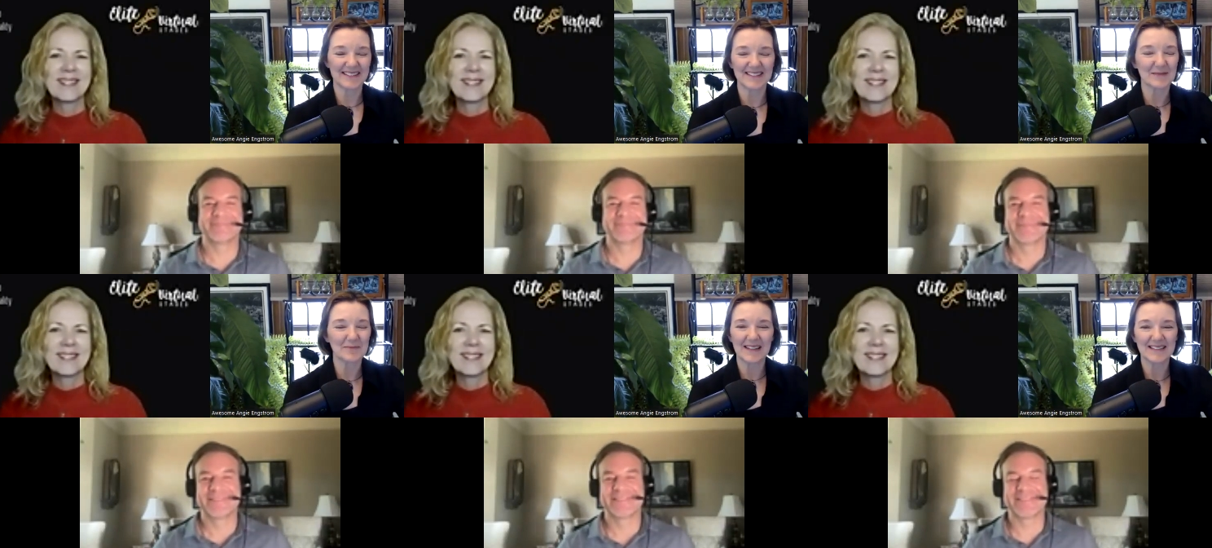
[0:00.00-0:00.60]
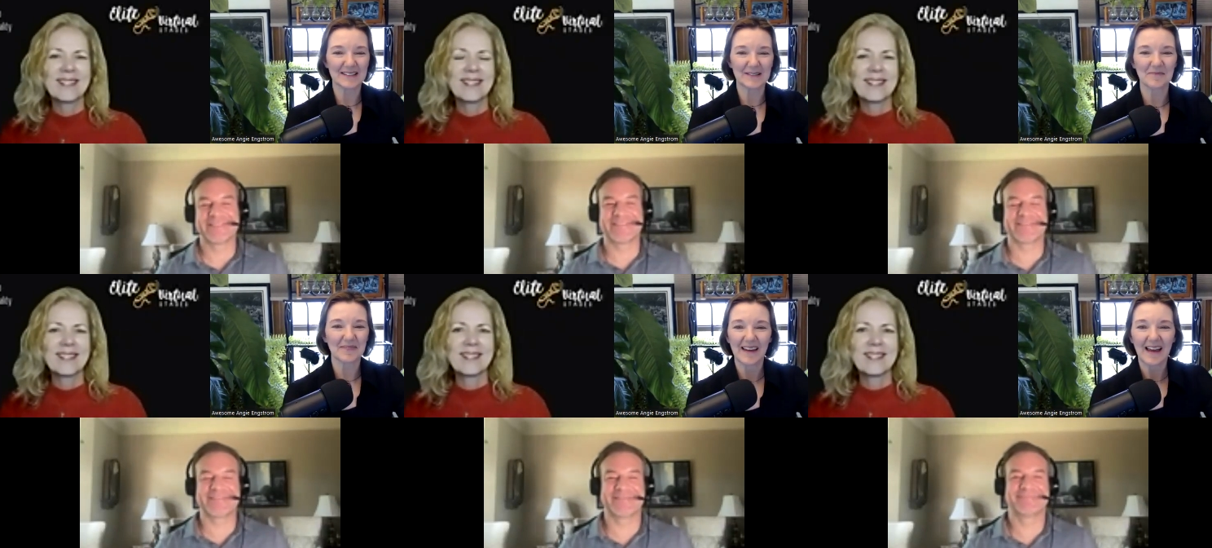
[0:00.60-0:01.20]
Speaker 1: This is
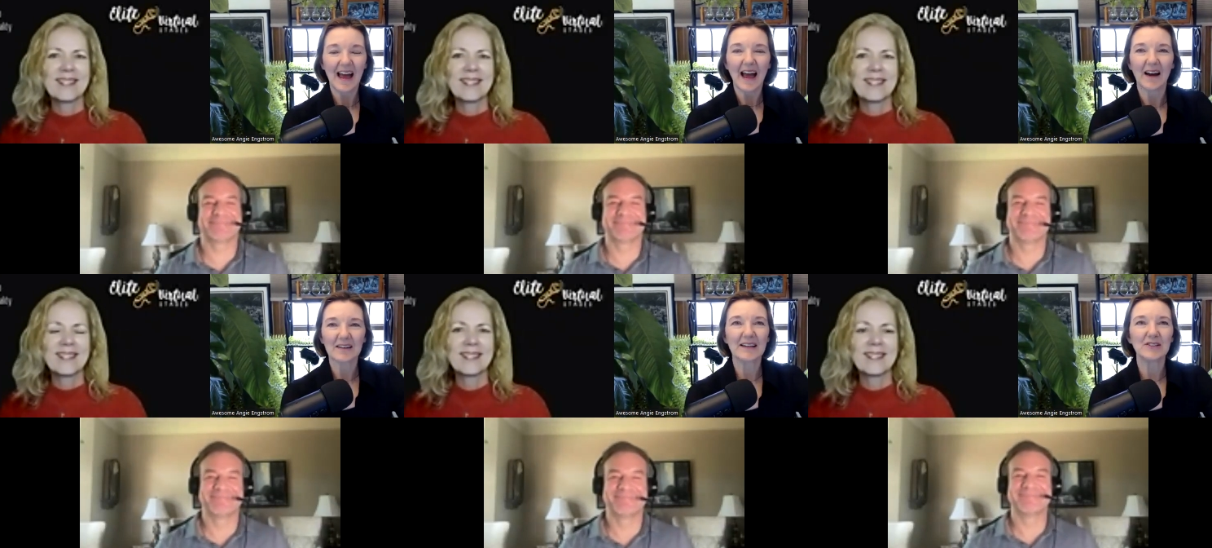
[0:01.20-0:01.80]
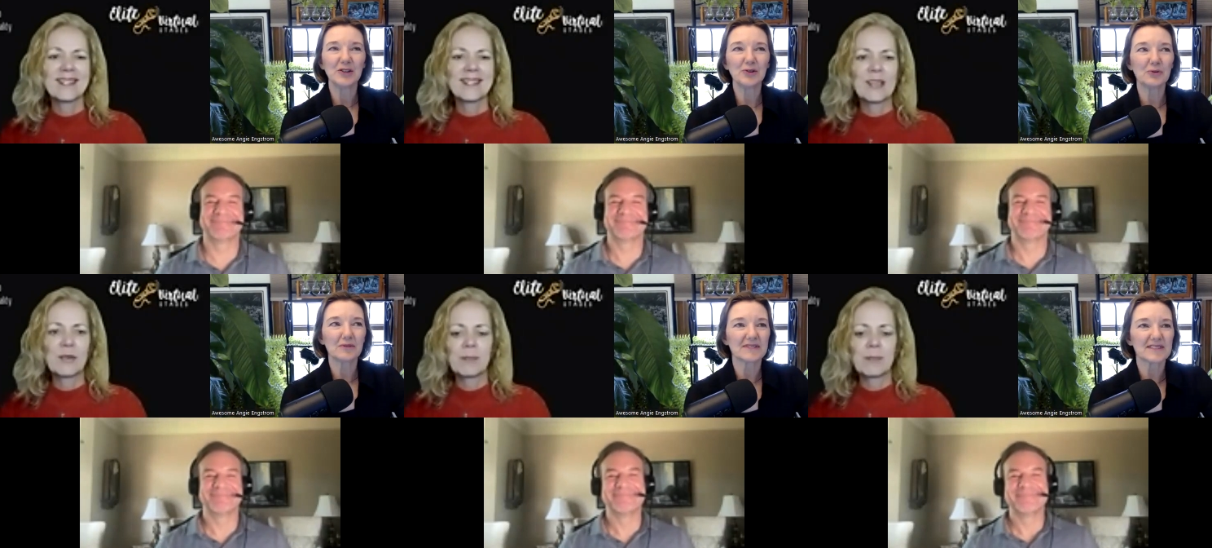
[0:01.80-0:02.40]
amazing. Can
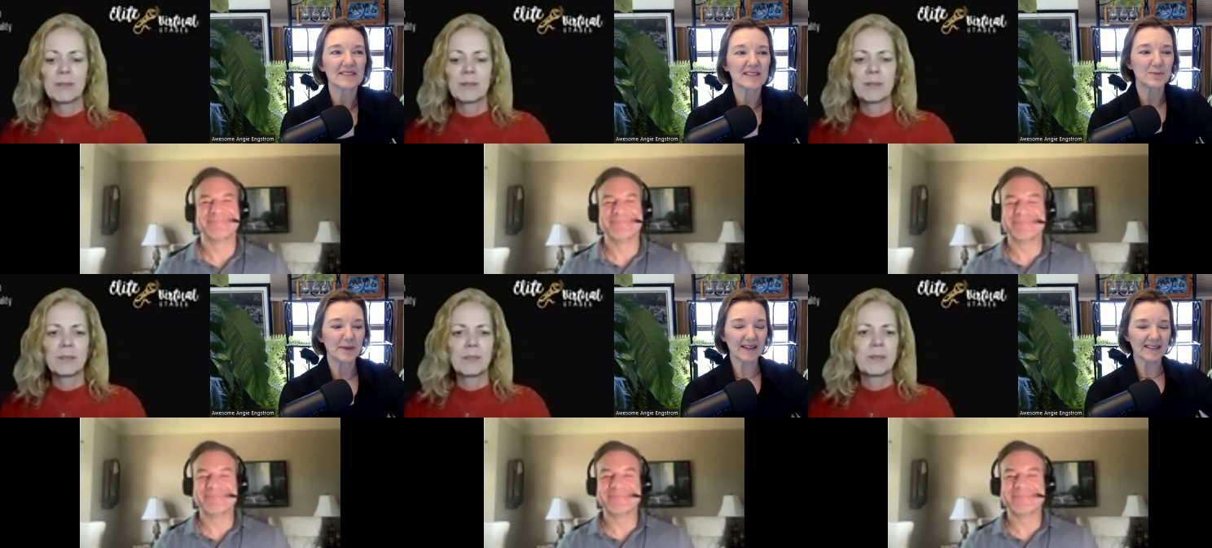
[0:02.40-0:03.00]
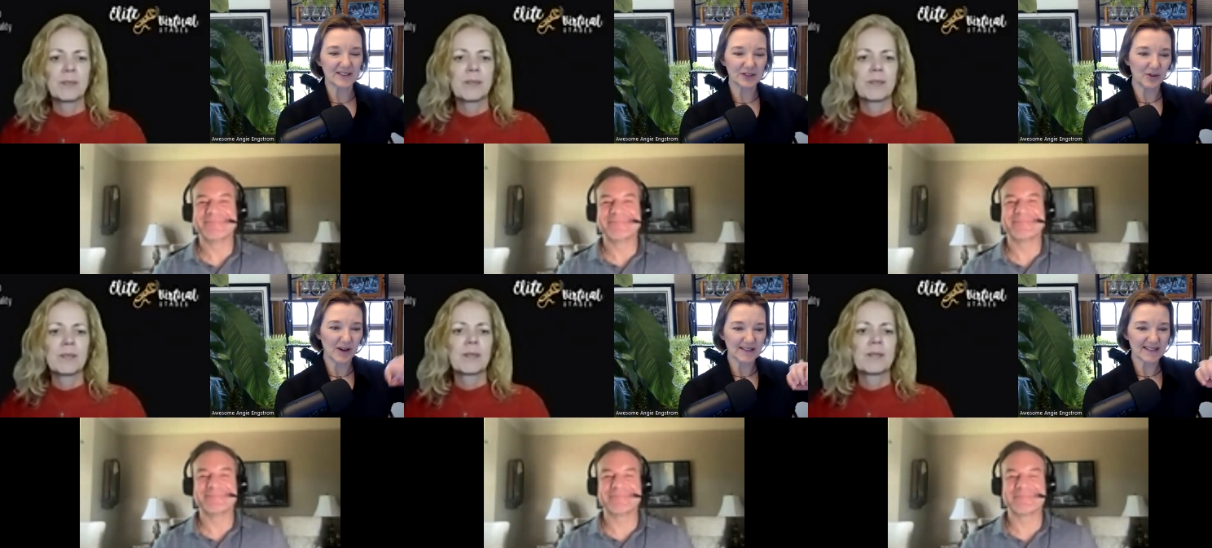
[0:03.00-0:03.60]
you speak
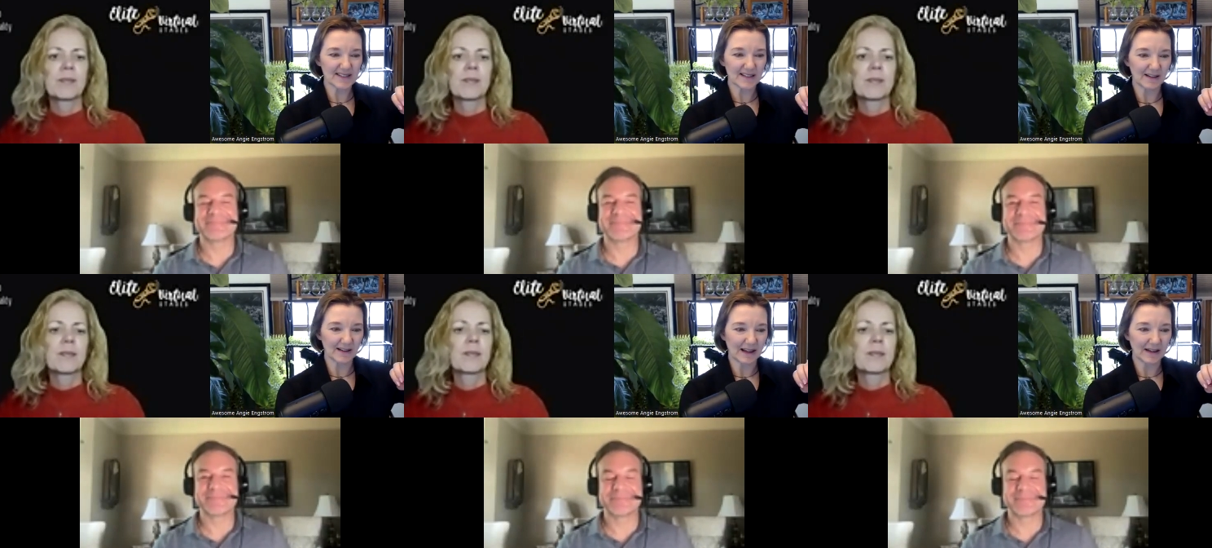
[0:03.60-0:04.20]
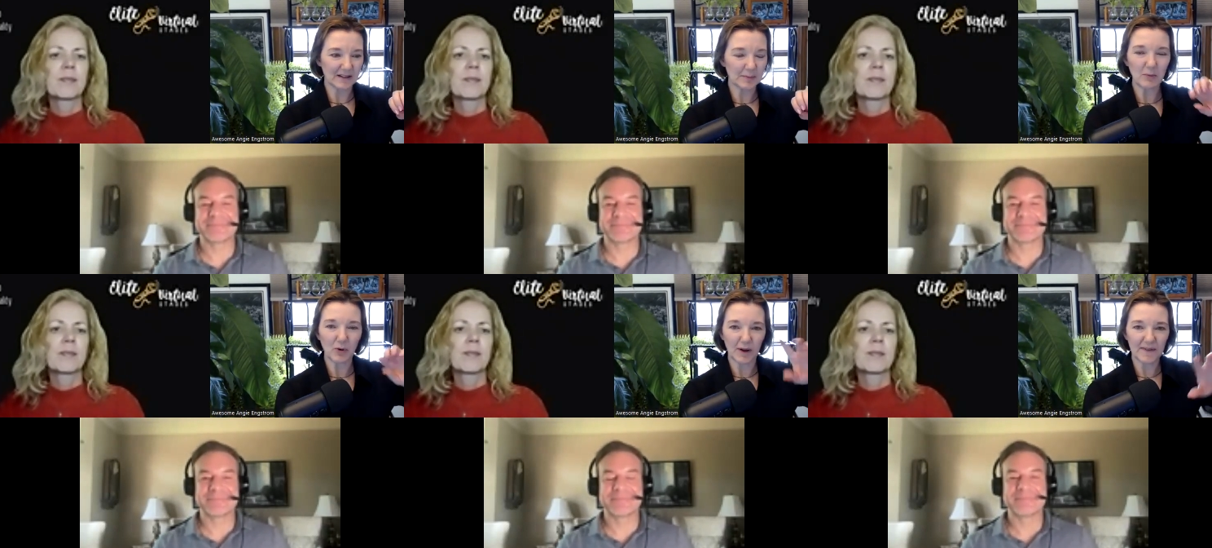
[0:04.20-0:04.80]
to us uh, a little
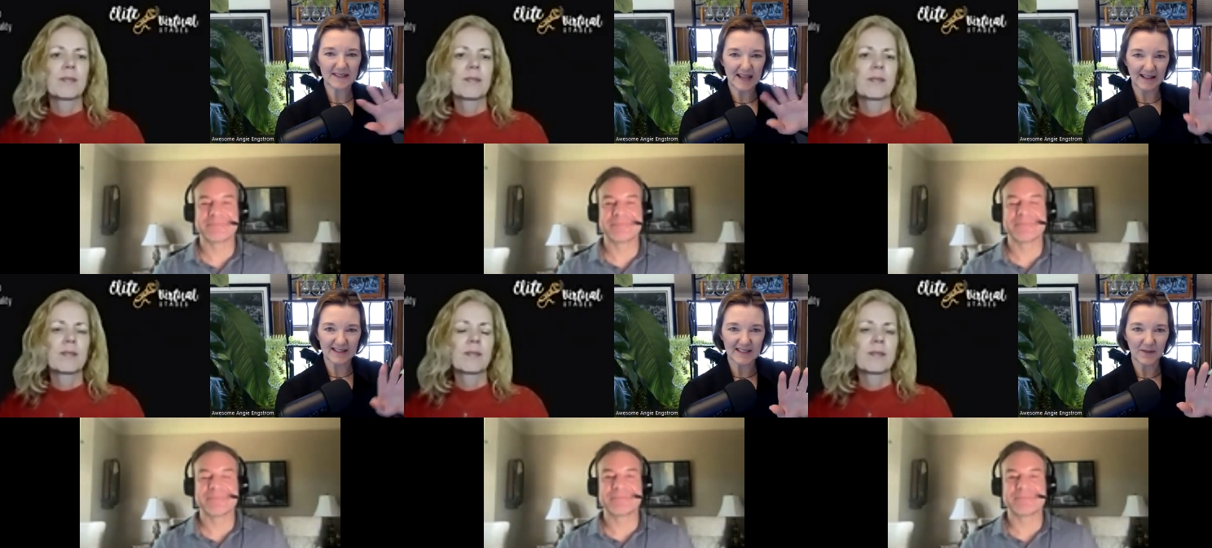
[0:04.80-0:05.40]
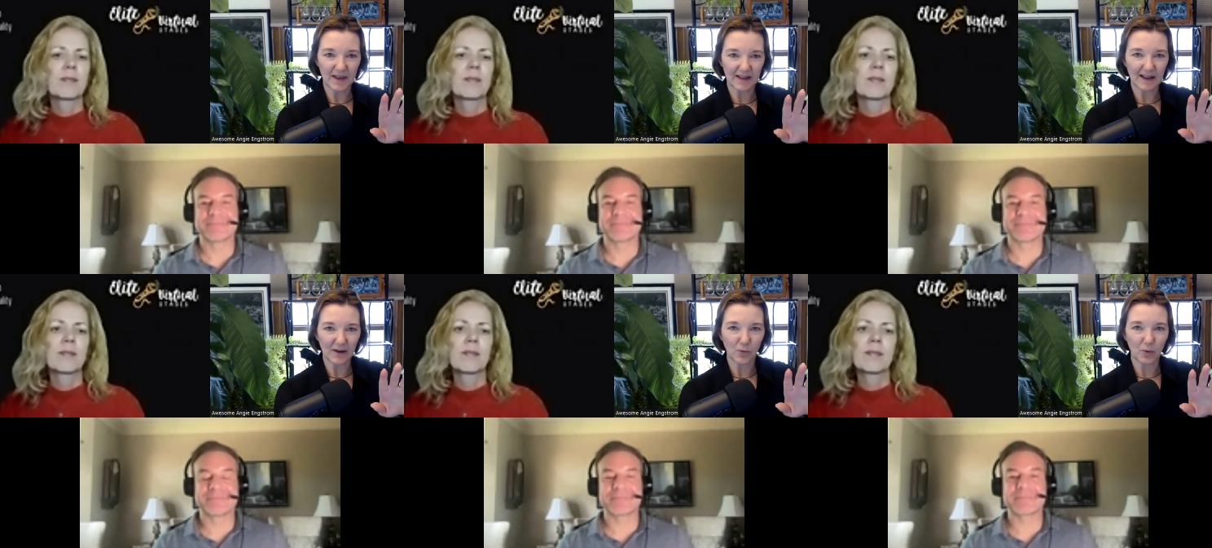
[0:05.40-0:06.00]
bit more on this exit thing?
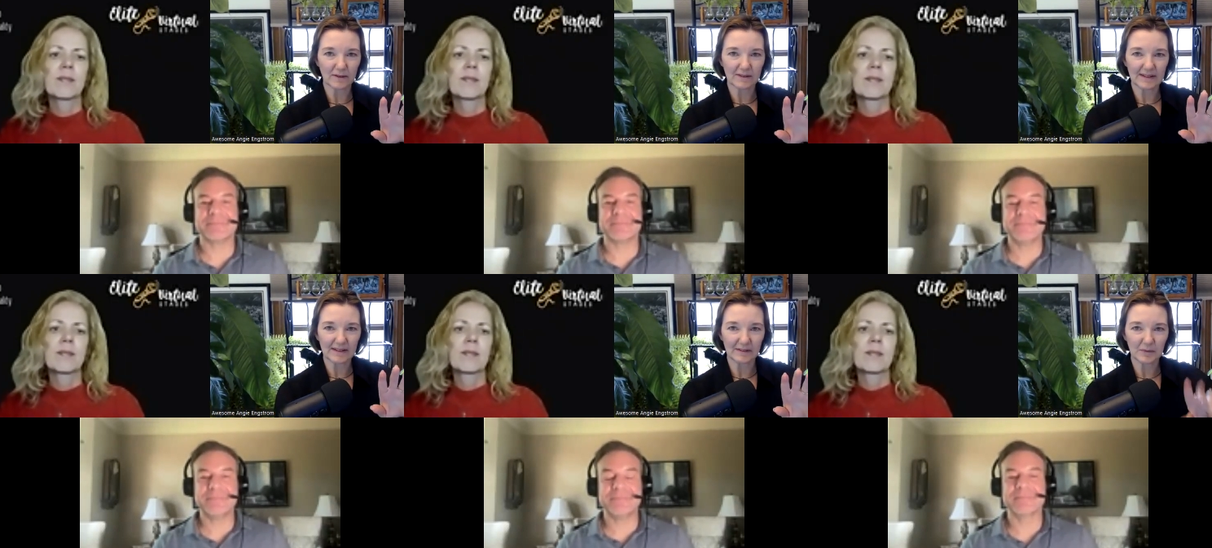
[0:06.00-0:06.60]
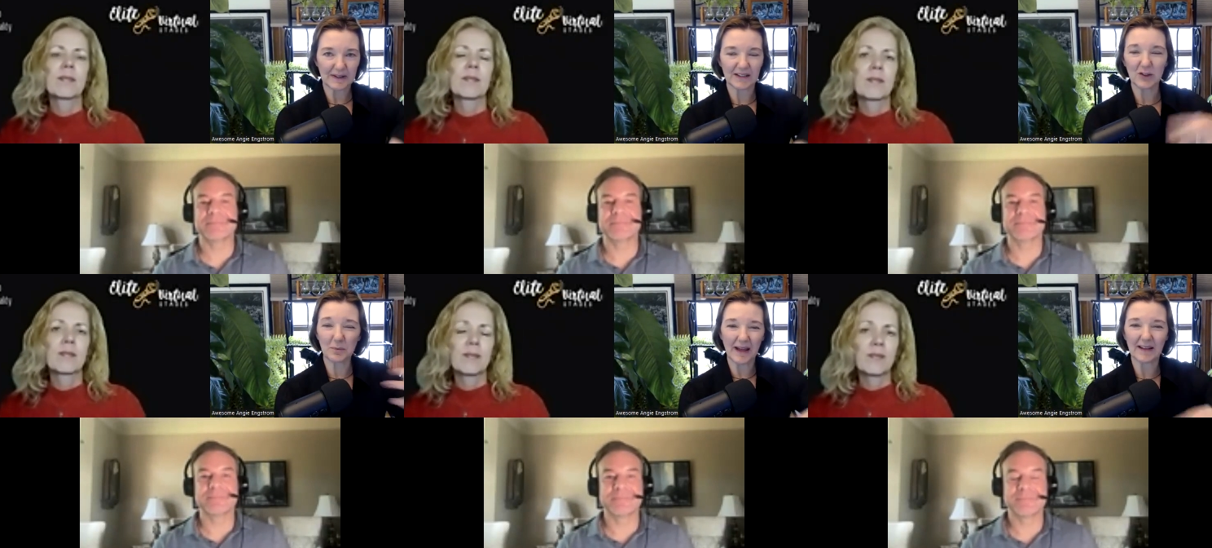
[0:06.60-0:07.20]
Like, what can
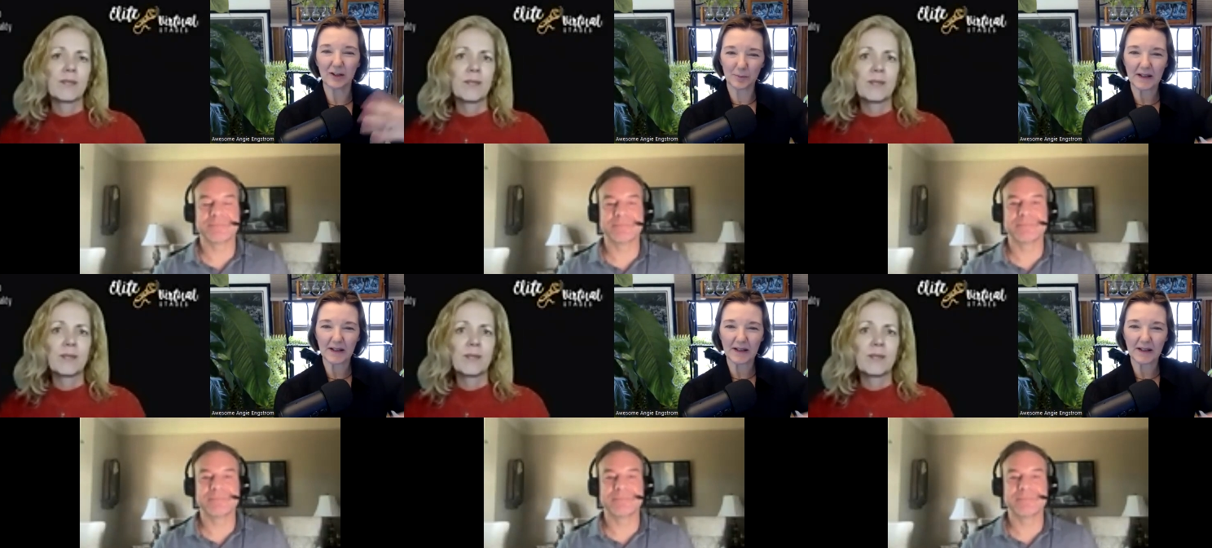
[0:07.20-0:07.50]
you paint your